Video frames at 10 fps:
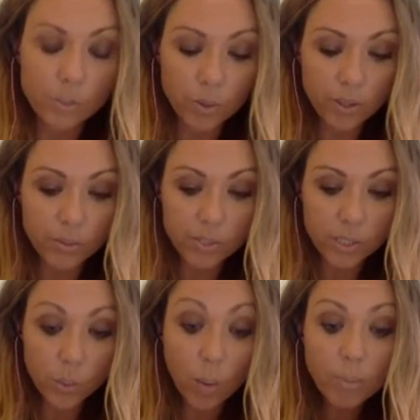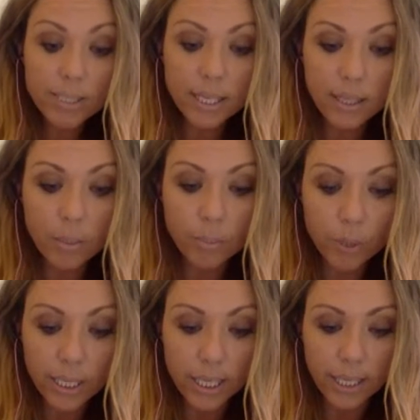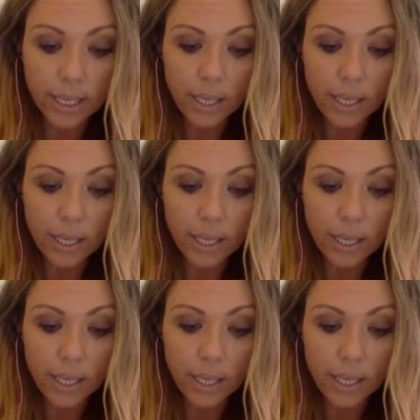but there was this one particular bully